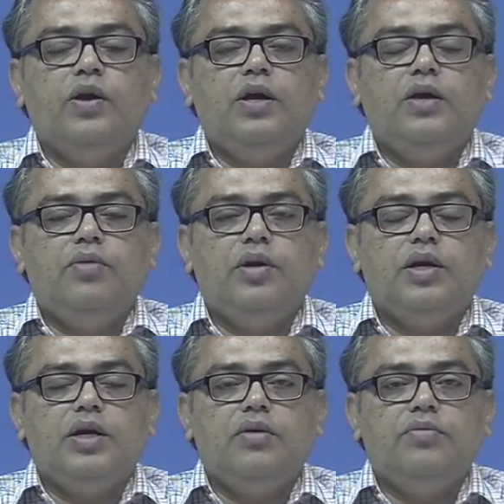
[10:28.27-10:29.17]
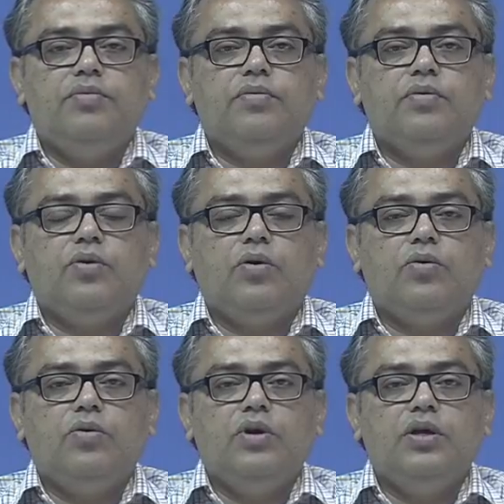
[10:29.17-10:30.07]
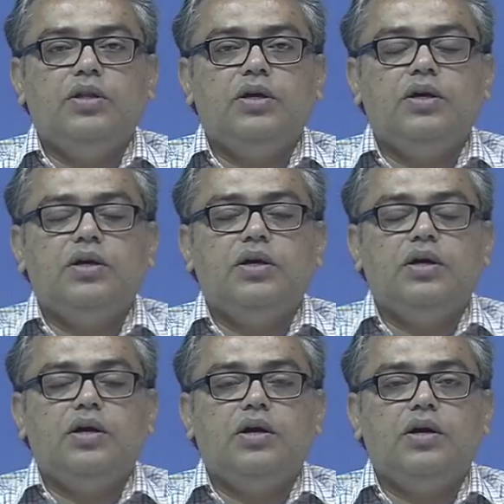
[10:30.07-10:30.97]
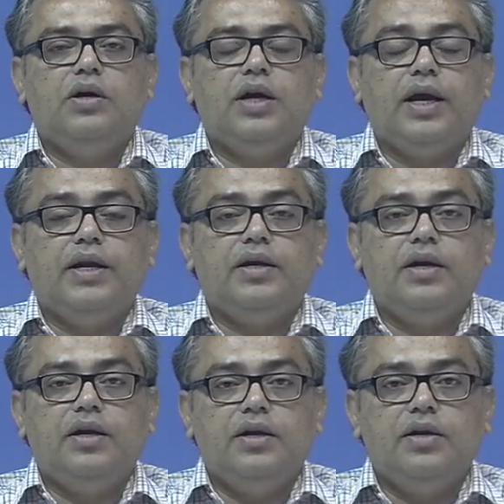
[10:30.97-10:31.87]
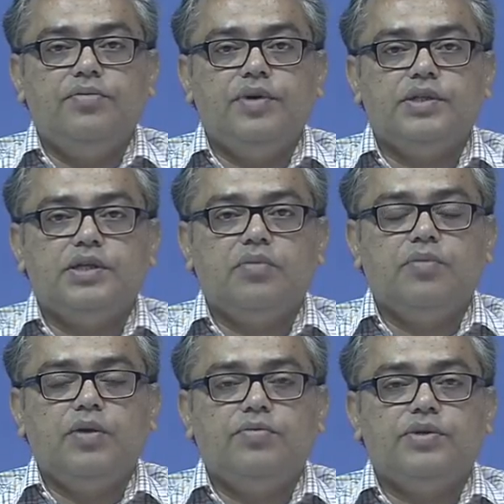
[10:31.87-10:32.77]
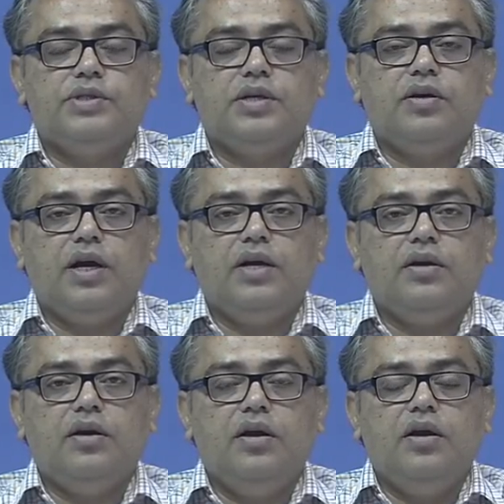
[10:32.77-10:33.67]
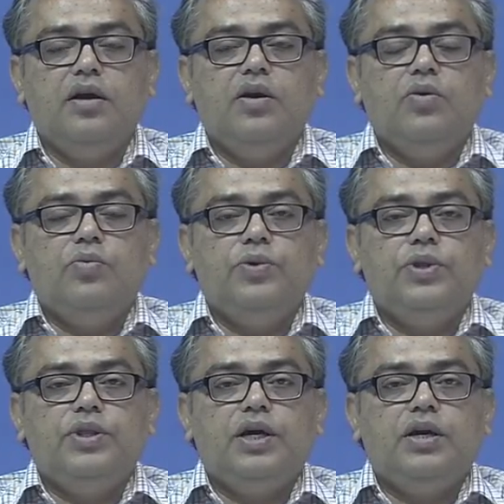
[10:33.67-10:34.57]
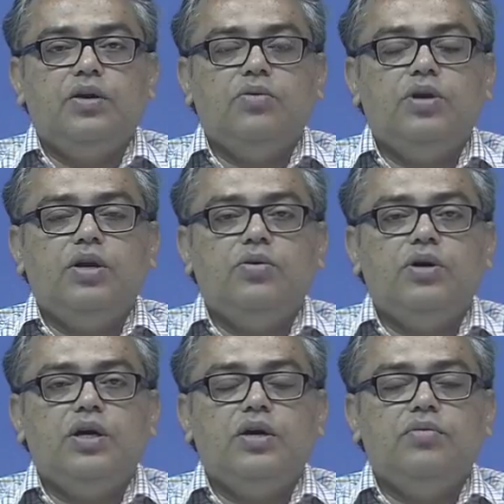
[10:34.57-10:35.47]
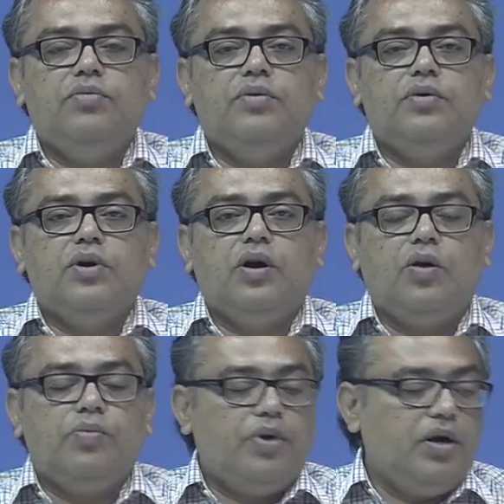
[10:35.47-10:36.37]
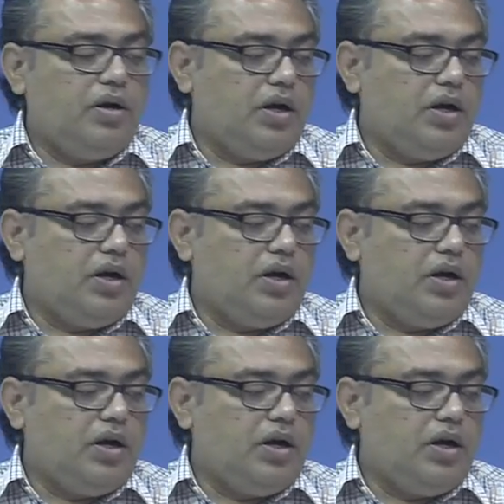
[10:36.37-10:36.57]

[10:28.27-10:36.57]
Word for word: even give not only the uh, director identification number if he is a director, with that you need to give corporate